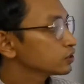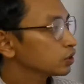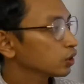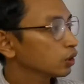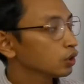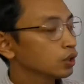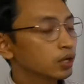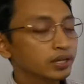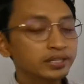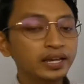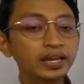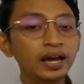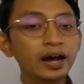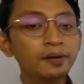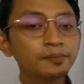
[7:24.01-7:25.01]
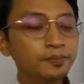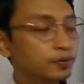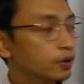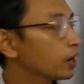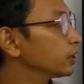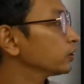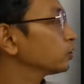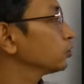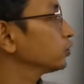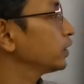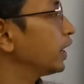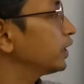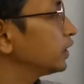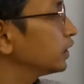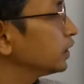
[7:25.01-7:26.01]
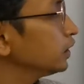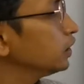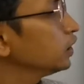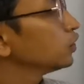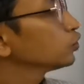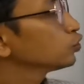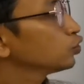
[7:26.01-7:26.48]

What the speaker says: So they are brought together